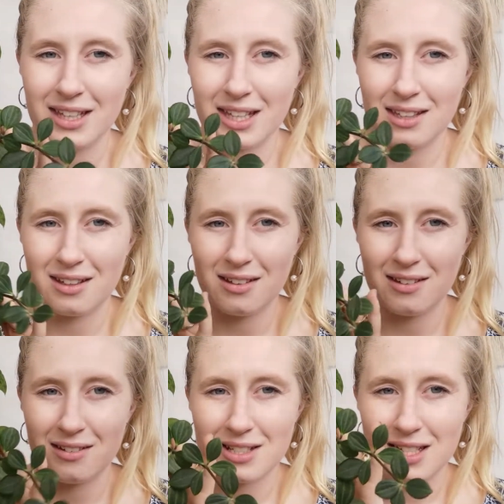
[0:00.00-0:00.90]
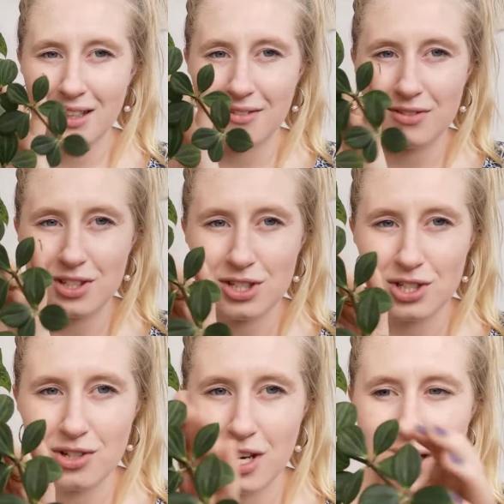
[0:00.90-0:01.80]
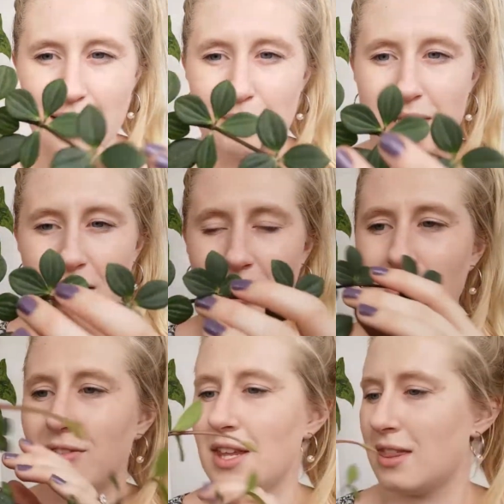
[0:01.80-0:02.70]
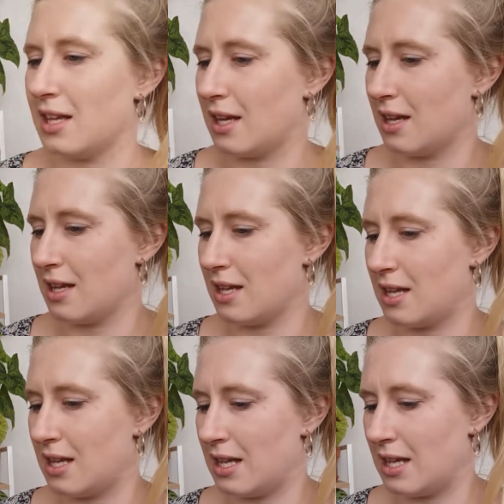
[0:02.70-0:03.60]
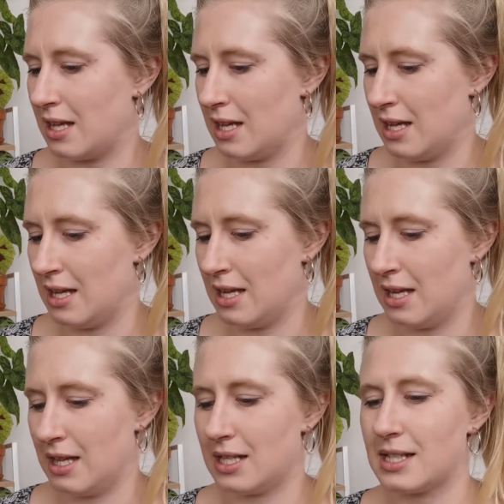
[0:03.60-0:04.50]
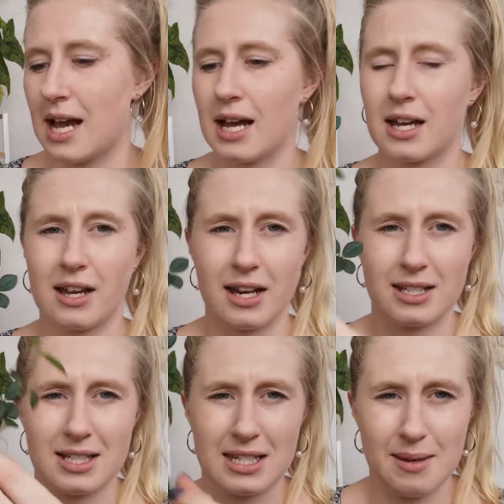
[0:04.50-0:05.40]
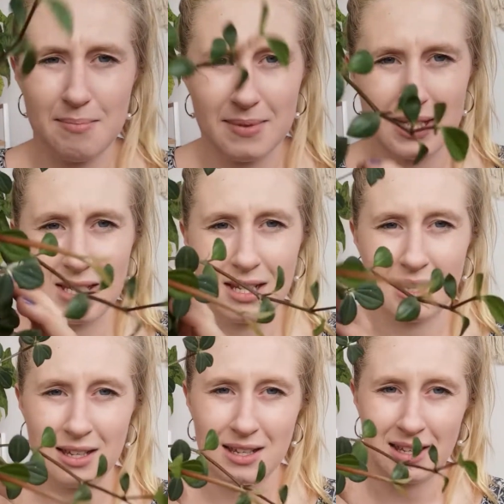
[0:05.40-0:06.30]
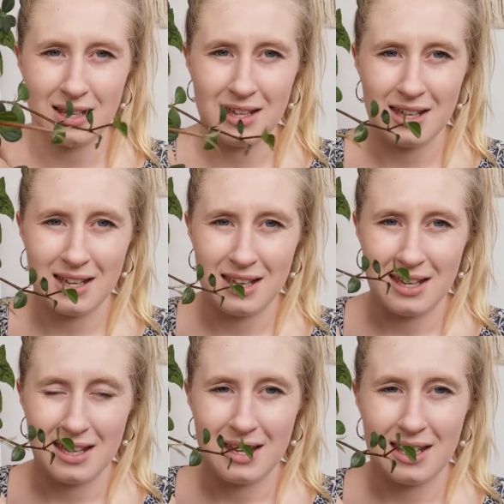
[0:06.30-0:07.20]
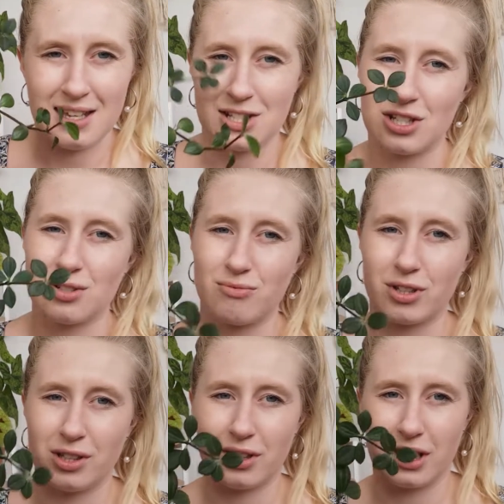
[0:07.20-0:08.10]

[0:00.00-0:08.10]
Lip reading: cute. I love the stripes. I love that the dark kind of stems. It's just real